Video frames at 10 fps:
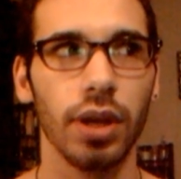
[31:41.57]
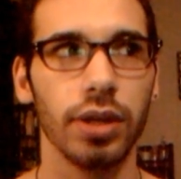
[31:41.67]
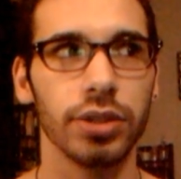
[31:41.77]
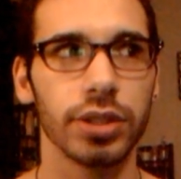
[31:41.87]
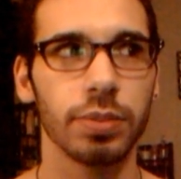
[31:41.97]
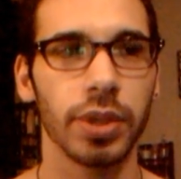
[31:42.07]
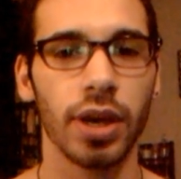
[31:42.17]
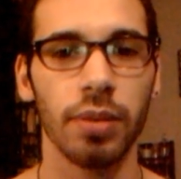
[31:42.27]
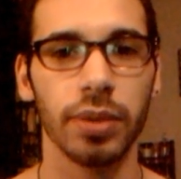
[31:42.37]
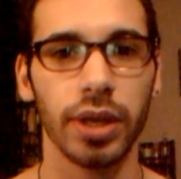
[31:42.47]
just
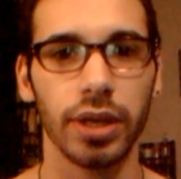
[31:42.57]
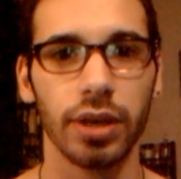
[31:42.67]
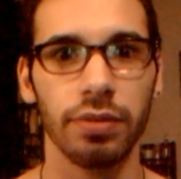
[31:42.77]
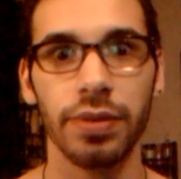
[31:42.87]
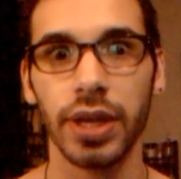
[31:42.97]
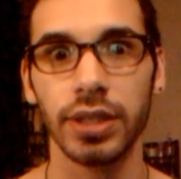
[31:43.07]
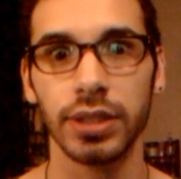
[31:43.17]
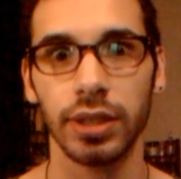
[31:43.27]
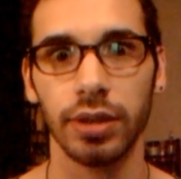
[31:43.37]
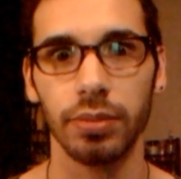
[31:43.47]
become like a
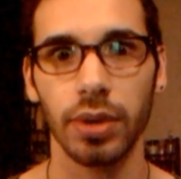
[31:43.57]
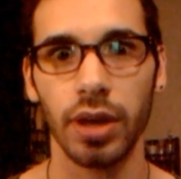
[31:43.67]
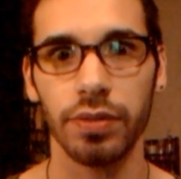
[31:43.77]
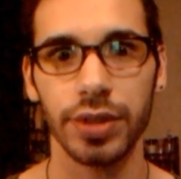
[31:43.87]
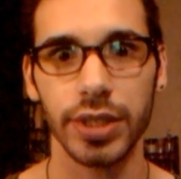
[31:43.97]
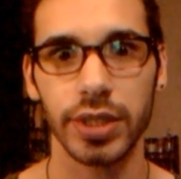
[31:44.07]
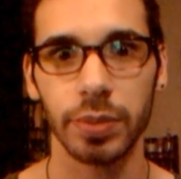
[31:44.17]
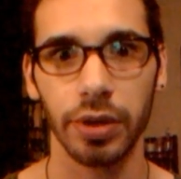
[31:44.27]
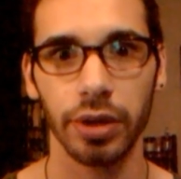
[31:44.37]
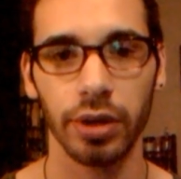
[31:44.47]
victim of the
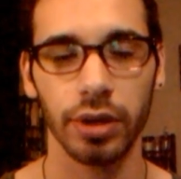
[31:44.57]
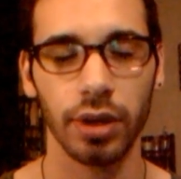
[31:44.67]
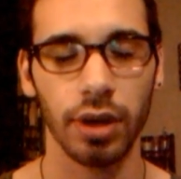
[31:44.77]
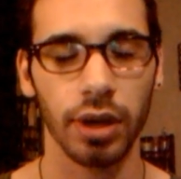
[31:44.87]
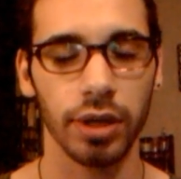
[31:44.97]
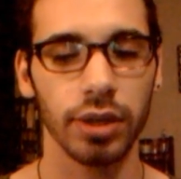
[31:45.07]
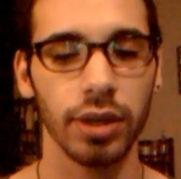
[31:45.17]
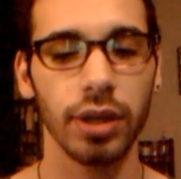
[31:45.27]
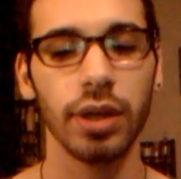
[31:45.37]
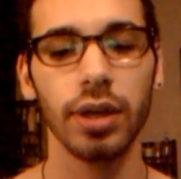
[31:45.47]
spirit or God.
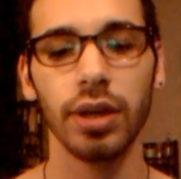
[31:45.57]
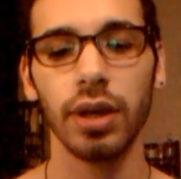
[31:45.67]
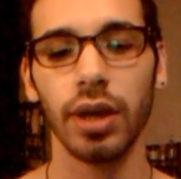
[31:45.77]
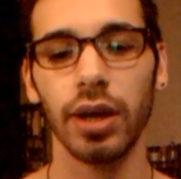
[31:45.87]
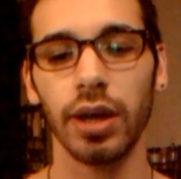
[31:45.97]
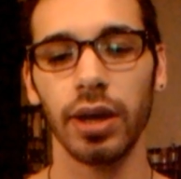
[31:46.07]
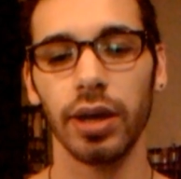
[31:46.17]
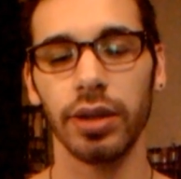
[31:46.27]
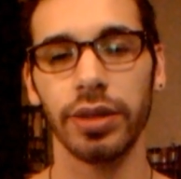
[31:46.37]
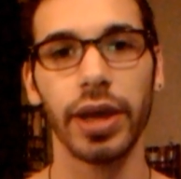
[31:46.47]

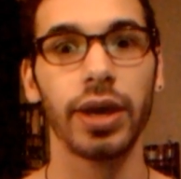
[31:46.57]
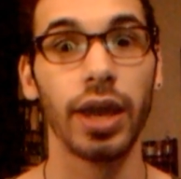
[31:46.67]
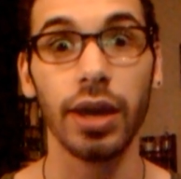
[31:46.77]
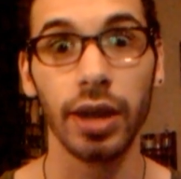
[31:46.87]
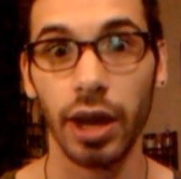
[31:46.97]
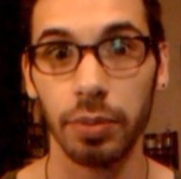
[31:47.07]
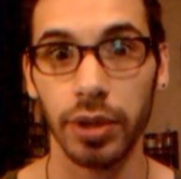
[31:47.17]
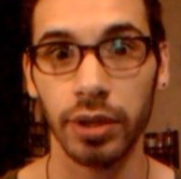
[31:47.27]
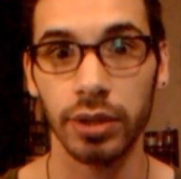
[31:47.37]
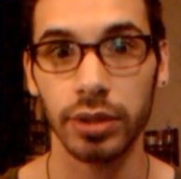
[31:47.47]
That can
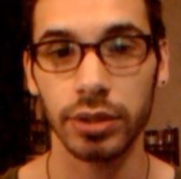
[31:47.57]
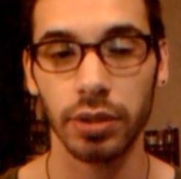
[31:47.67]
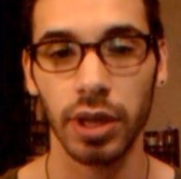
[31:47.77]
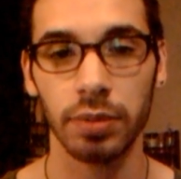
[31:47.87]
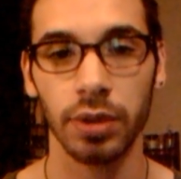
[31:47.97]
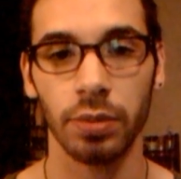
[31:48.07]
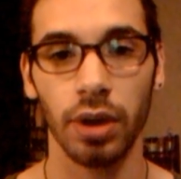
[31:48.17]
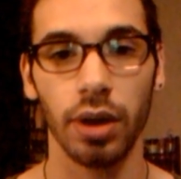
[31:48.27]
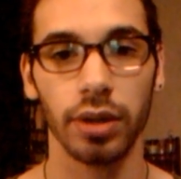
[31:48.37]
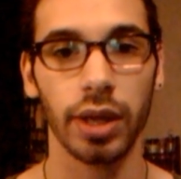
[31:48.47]
happen. Don't get me
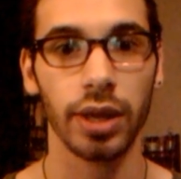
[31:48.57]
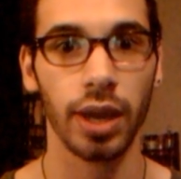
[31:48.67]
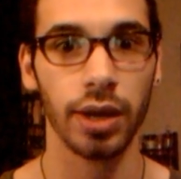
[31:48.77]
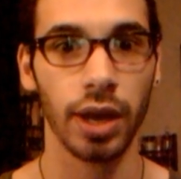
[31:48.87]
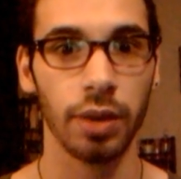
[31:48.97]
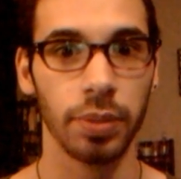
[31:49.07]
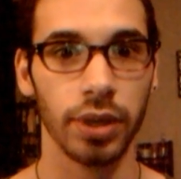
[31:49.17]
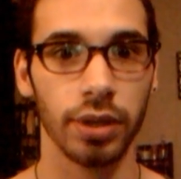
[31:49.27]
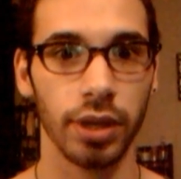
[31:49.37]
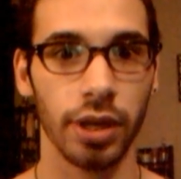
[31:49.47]
wrong. That can
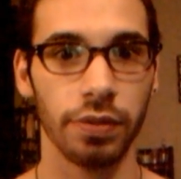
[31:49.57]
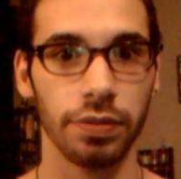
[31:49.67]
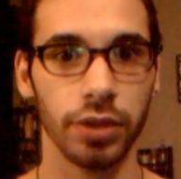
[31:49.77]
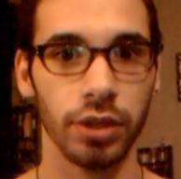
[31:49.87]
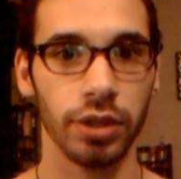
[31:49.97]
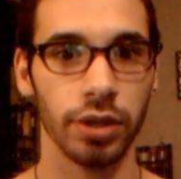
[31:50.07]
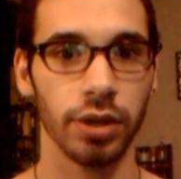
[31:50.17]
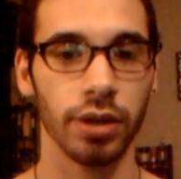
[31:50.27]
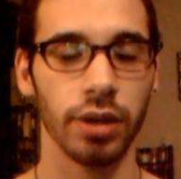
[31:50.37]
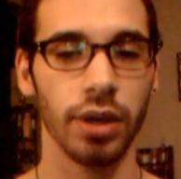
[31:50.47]
happen if
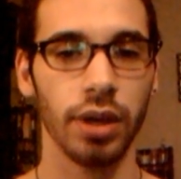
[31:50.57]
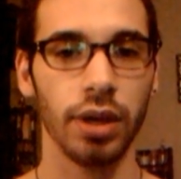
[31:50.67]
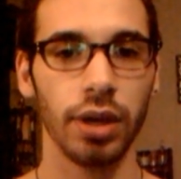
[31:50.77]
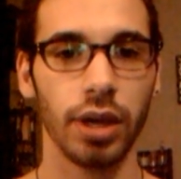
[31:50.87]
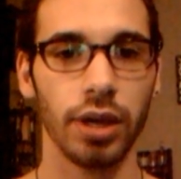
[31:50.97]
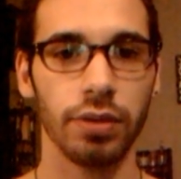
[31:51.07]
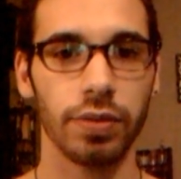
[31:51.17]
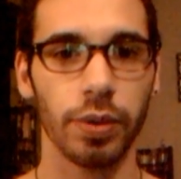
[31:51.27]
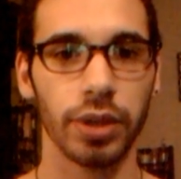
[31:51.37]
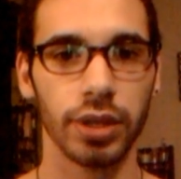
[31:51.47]
you're
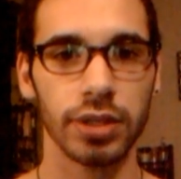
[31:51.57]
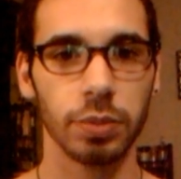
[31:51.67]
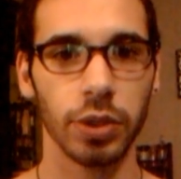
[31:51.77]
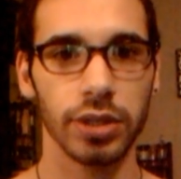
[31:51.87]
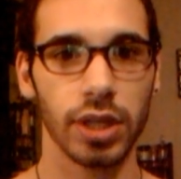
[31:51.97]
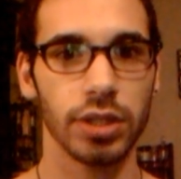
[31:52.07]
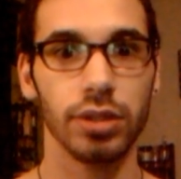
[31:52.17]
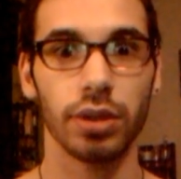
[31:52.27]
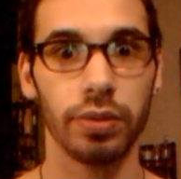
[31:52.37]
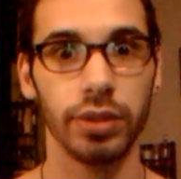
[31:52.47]
invoking spirits that you
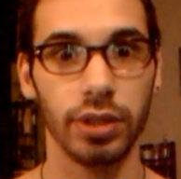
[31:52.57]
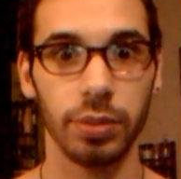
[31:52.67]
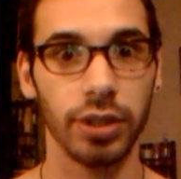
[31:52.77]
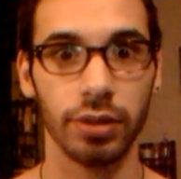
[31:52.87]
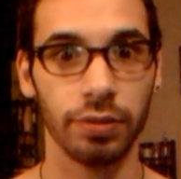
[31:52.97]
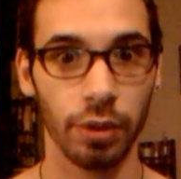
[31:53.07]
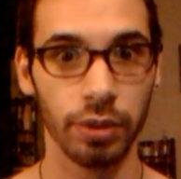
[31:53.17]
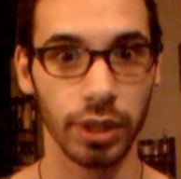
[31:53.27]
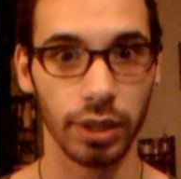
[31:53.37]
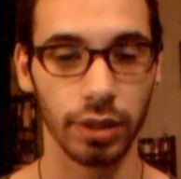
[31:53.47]
don't need to be
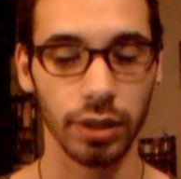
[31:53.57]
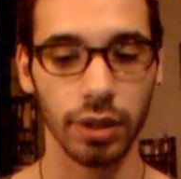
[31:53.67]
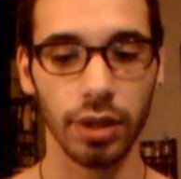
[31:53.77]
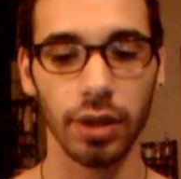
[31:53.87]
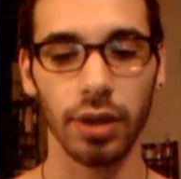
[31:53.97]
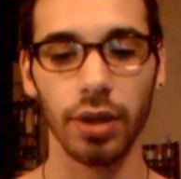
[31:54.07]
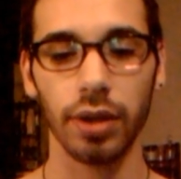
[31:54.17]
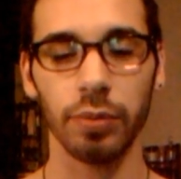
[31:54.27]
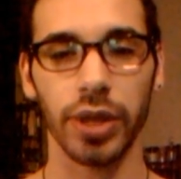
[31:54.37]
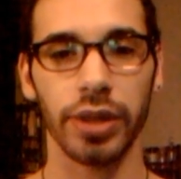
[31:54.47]
invoking.
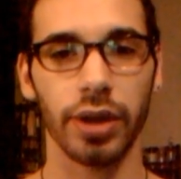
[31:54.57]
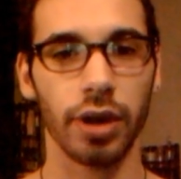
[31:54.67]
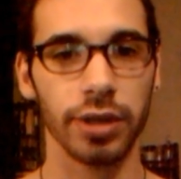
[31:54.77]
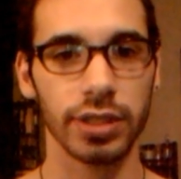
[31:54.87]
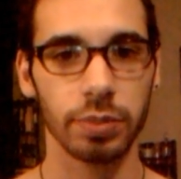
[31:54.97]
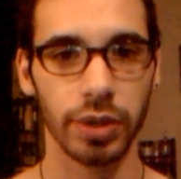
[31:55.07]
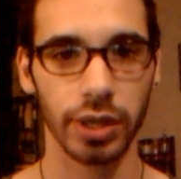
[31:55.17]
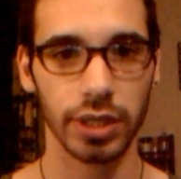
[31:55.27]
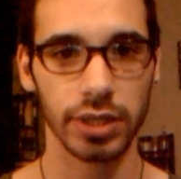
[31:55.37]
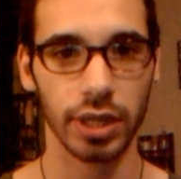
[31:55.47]
But there are
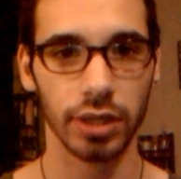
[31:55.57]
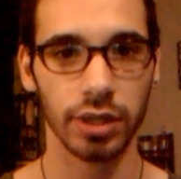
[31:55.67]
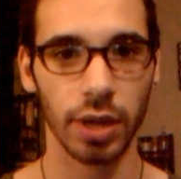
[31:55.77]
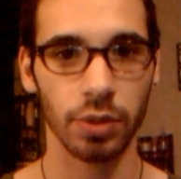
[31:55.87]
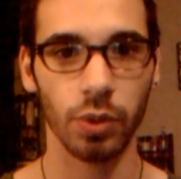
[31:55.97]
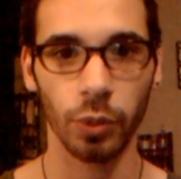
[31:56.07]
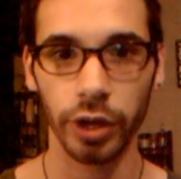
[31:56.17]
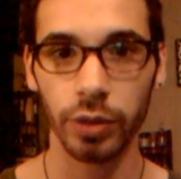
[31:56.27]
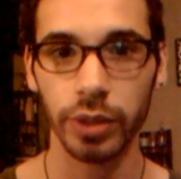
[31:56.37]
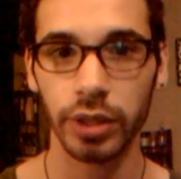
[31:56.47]
spirits that will work
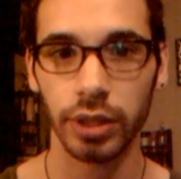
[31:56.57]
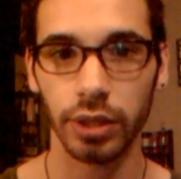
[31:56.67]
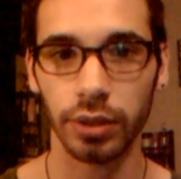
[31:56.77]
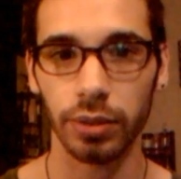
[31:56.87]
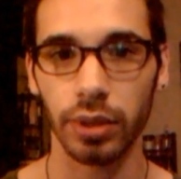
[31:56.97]
with you